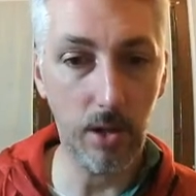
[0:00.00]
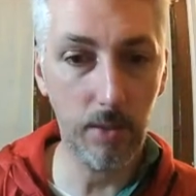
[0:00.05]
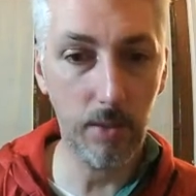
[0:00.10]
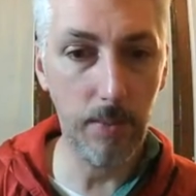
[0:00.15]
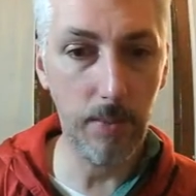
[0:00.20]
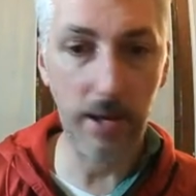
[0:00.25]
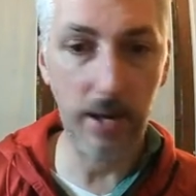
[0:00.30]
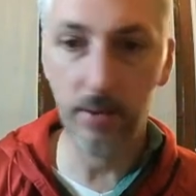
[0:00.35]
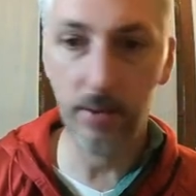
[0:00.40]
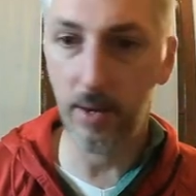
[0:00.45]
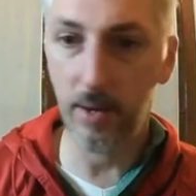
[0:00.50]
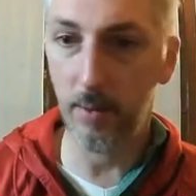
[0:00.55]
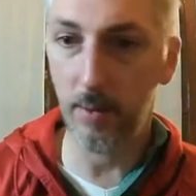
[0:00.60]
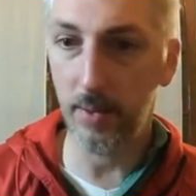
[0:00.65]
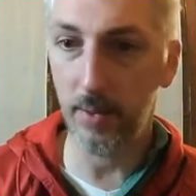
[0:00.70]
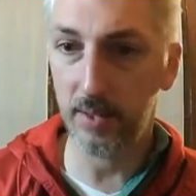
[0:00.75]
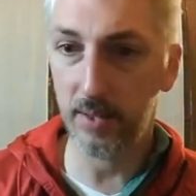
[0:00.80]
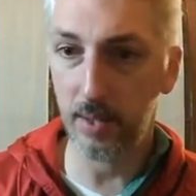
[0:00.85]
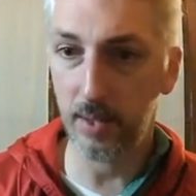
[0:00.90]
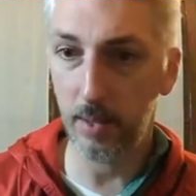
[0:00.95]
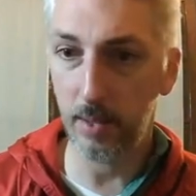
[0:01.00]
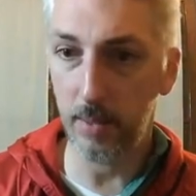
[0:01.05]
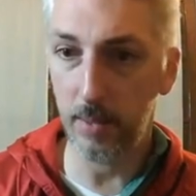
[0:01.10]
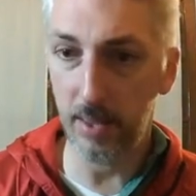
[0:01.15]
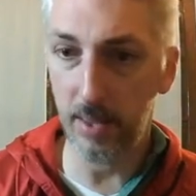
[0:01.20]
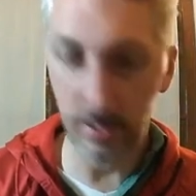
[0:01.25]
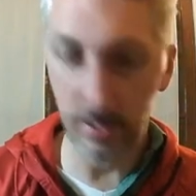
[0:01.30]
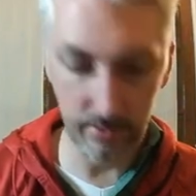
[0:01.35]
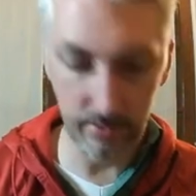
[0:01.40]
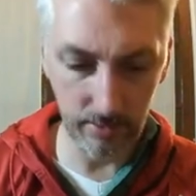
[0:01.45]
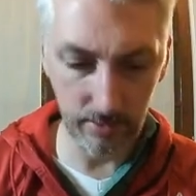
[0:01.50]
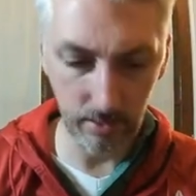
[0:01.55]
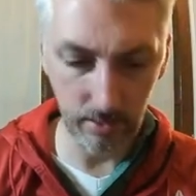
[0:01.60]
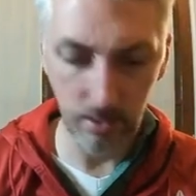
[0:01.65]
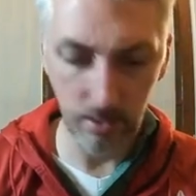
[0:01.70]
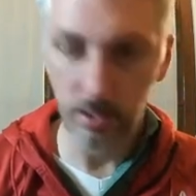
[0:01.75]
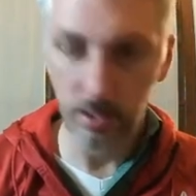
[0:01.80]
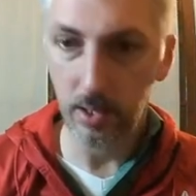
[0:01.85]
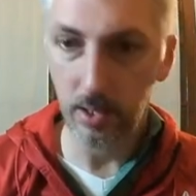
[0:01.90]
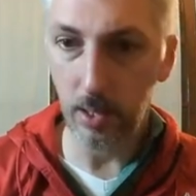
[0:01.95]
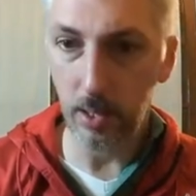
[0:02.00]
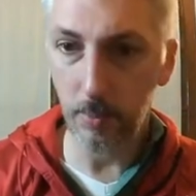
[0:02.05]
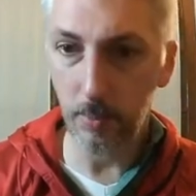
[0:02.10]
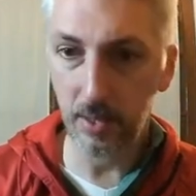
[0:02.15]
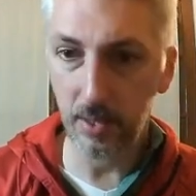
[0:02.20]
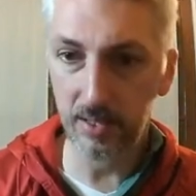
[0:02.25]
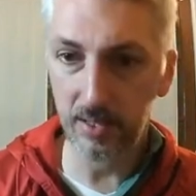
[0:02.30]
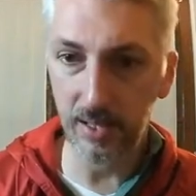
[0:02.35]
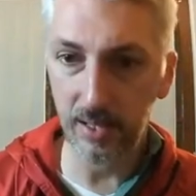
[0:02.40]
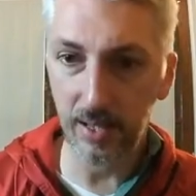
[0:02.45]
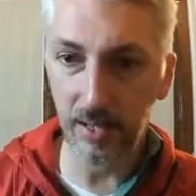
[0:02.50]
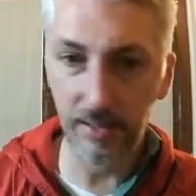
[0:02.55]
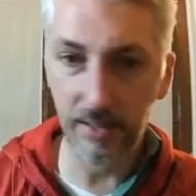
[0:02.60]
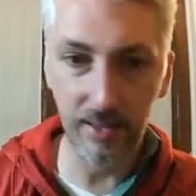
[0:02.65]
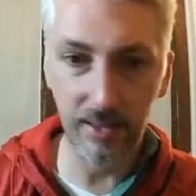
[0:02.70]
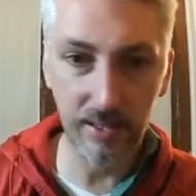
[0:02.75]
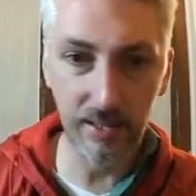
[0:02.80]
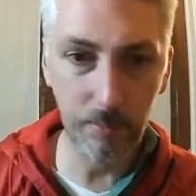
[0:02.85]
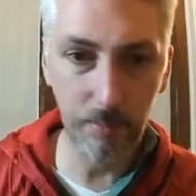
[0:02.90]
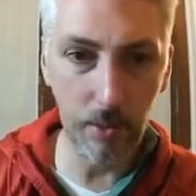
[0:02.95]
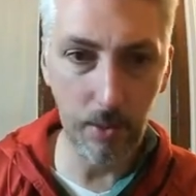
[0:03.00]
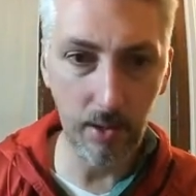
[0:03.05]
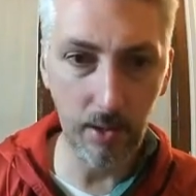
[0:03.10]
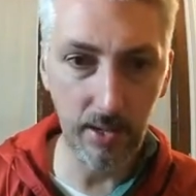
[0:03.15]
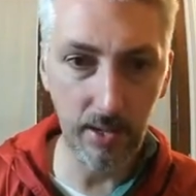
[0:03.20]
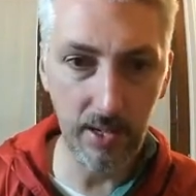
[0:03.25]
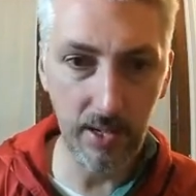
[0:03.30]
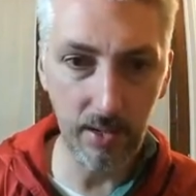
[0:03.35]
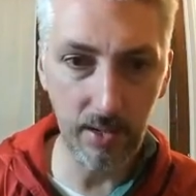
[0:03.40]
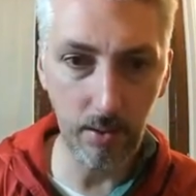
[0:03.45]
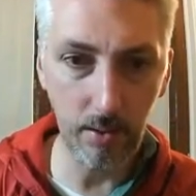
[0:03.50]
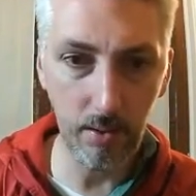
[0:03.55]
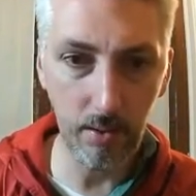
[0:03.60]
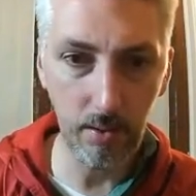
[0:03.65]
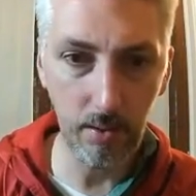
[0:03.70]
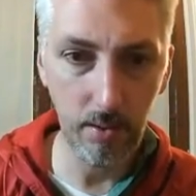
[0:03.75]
background that's going to be this. Now I'm going to select this part here,